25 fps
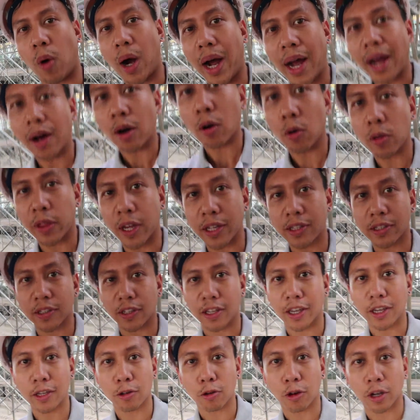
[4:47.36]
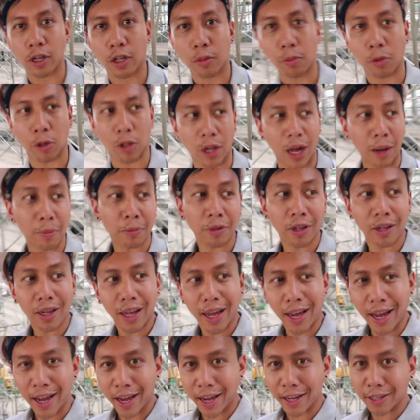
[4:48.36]
Wow, that's incredible. I'm
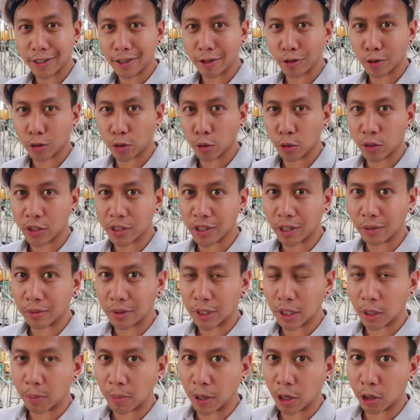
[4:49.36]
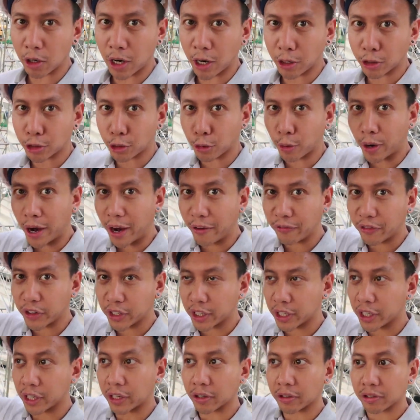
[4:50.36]
glad that they're doing something about our
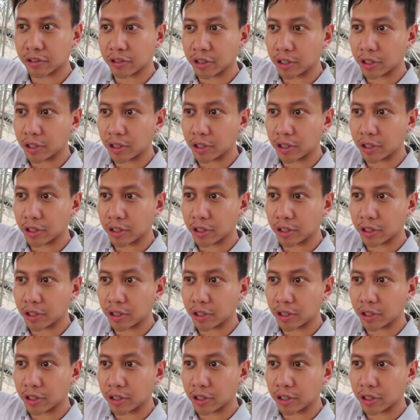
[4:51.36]
traffic here,